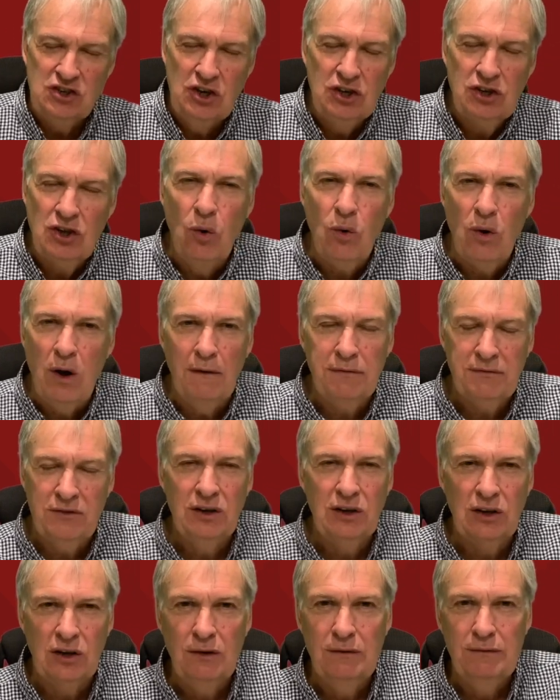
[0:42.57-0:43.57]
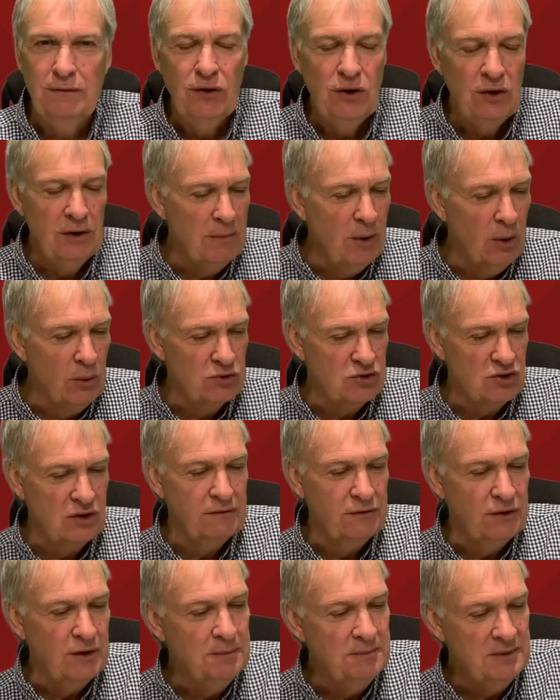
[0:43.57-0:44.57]
you don't often convert most
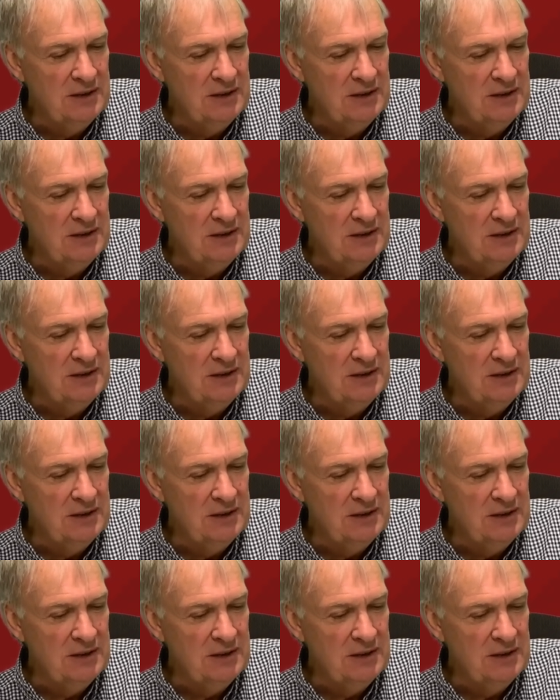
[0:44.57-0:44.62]
of them.